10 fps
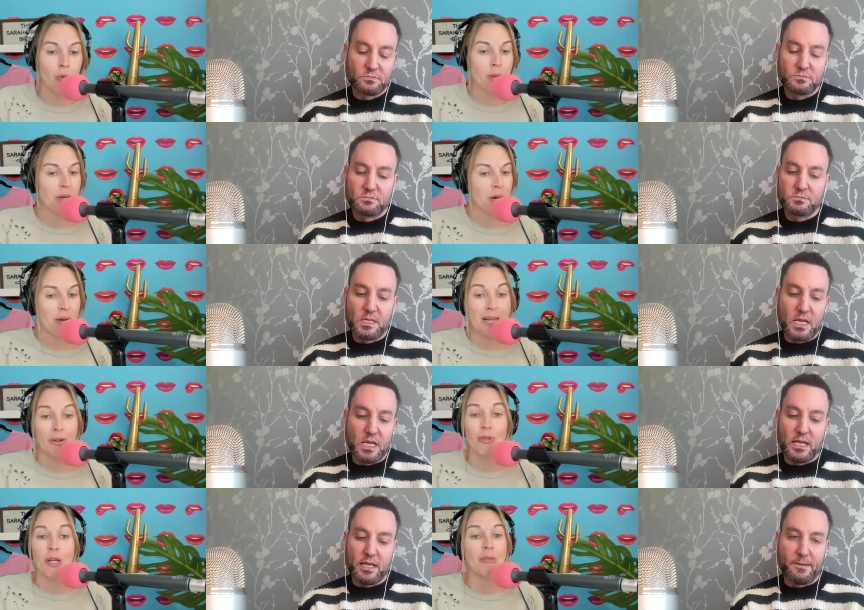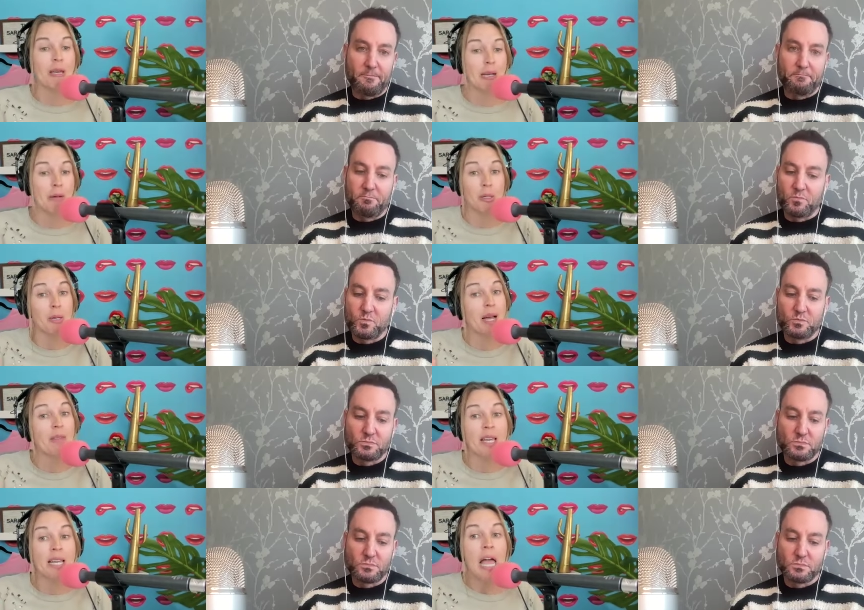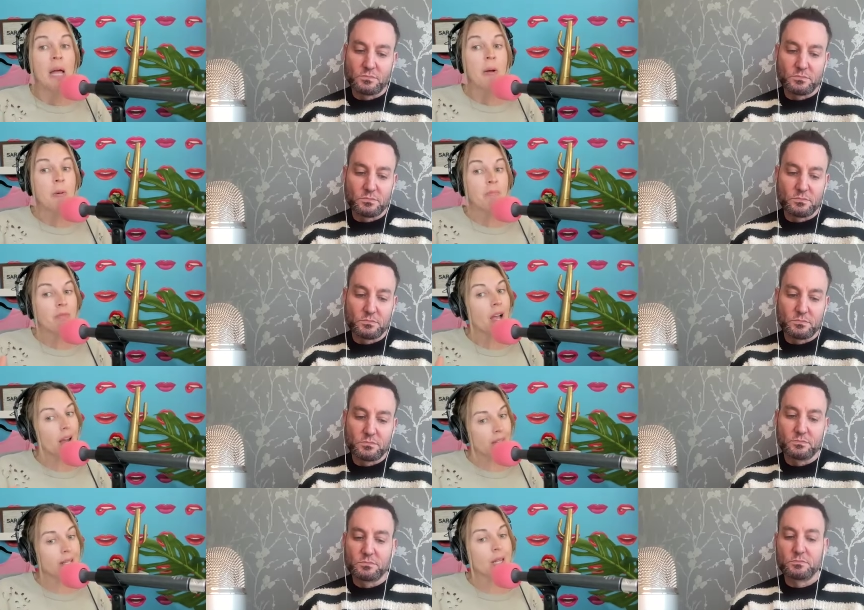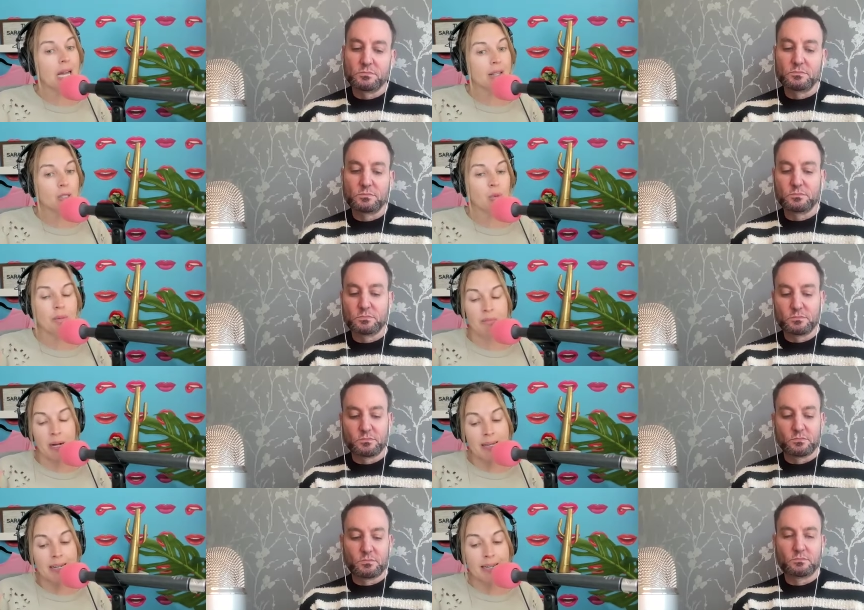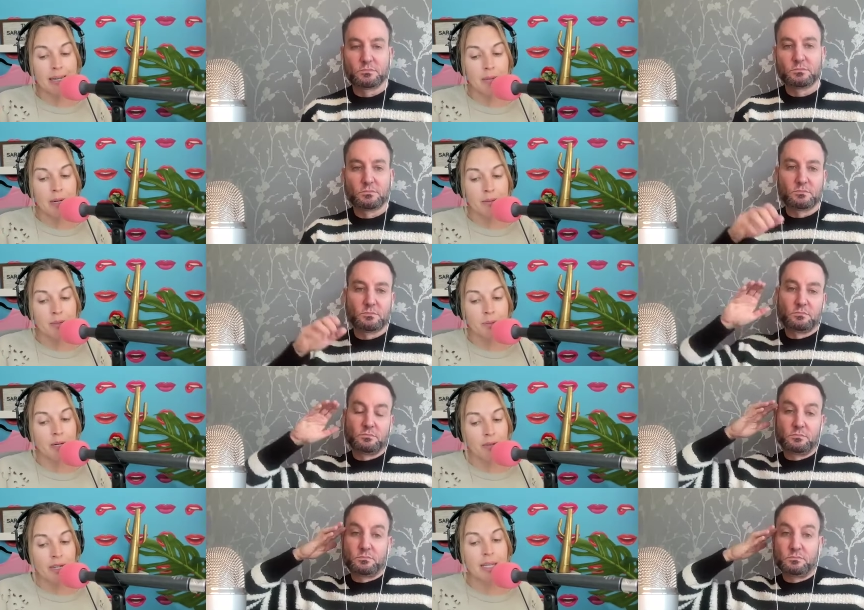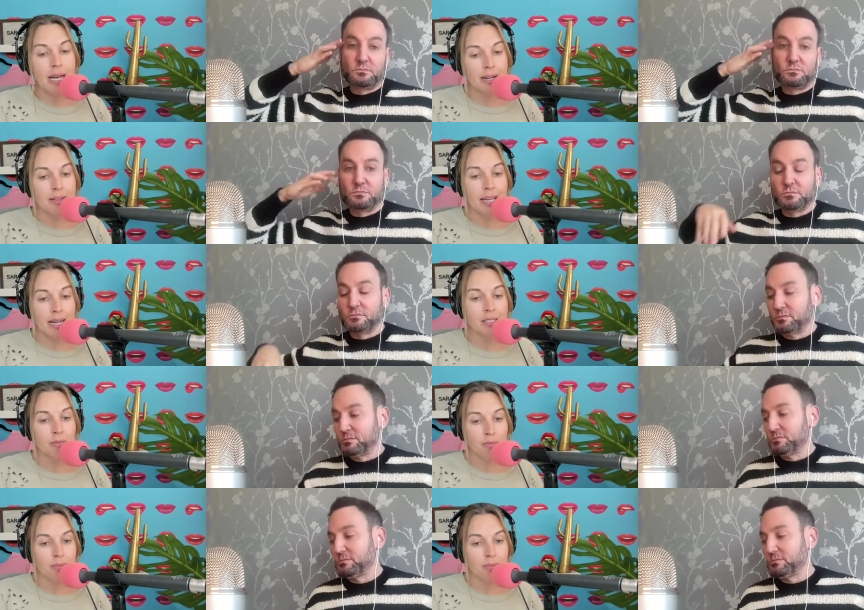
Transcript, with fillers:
Speaker 1: women on. I don't think they can believe me. I think, I think a lot of those women. I'm not going to name names, but I think a lot of the cast of